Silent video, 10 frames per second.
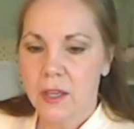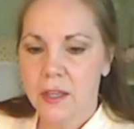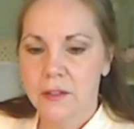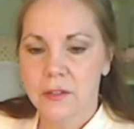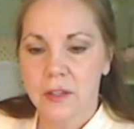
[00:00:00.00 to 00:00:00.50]

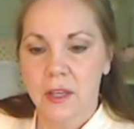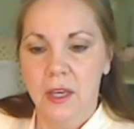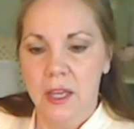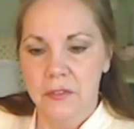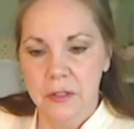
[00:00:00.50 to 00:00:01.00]
And
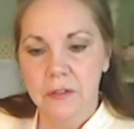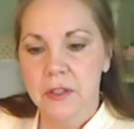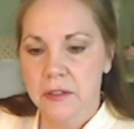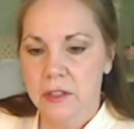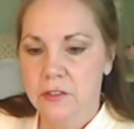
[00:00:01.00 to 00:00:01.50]
the other
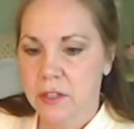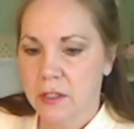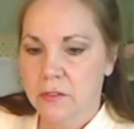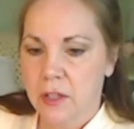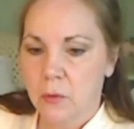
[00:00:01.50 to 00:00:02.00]
thing they
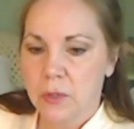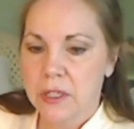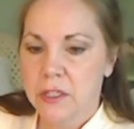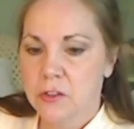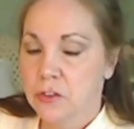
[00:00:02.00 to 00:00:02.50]
said is that we
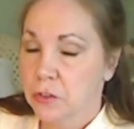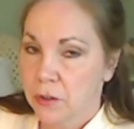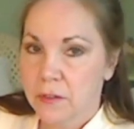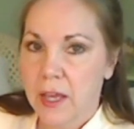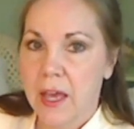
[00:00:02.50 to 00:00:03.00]
can
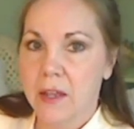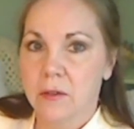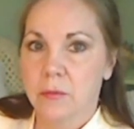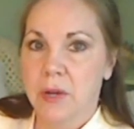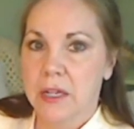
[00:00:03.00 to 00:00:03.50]
ensure
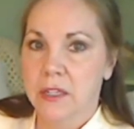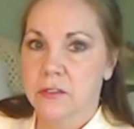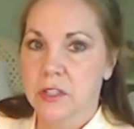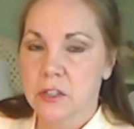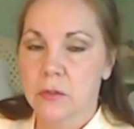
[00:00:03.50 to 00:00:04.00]
that by
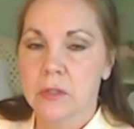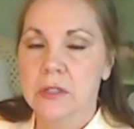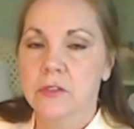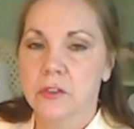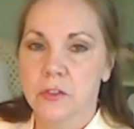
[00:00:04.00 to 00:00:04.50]

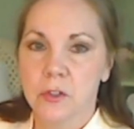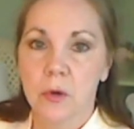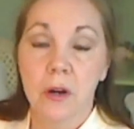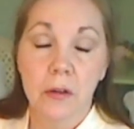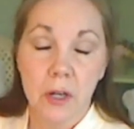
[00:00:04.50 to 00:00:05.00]
continuing to
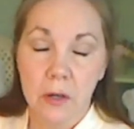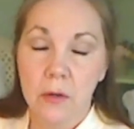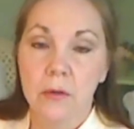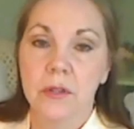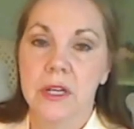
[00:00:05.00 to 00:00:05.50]
do our
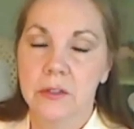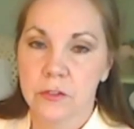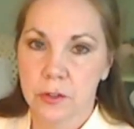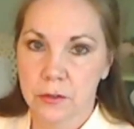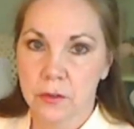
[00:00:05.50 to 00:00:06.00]
own
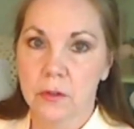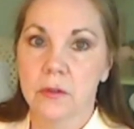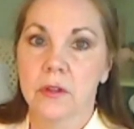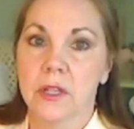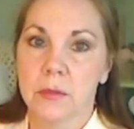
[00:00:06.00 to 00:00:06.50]

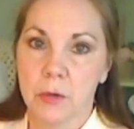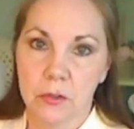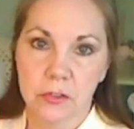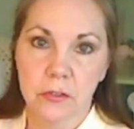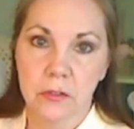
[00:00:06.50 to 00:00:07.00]
internal
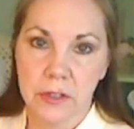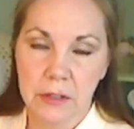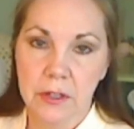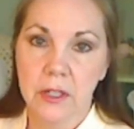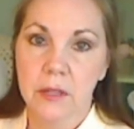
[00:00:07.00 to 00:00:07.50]
emotional
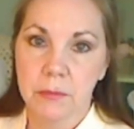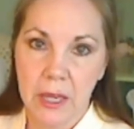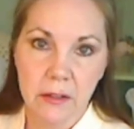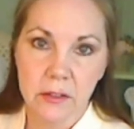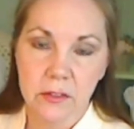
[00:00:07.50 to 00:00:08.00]
clearing and
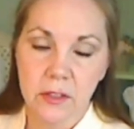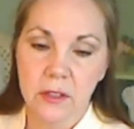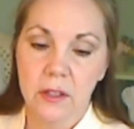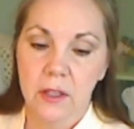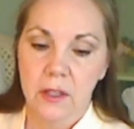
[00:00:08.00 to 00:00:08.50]

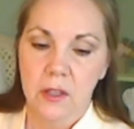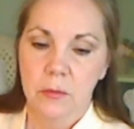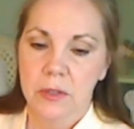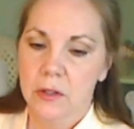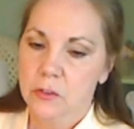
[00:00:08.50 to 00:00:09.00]
balancing.
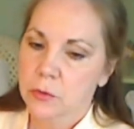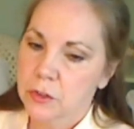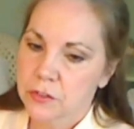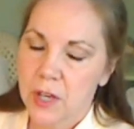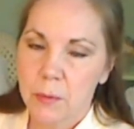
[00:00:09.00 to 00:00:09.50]
Because when
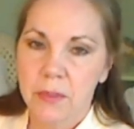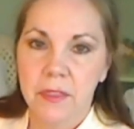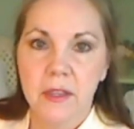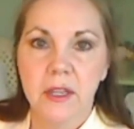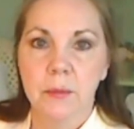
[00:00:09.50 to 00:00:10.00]
you stop and
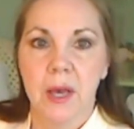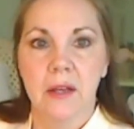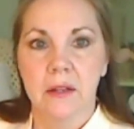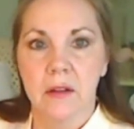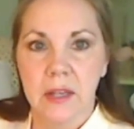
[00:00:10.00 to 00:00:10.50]
think
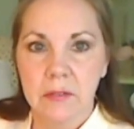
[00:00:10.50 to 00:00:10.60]
about it,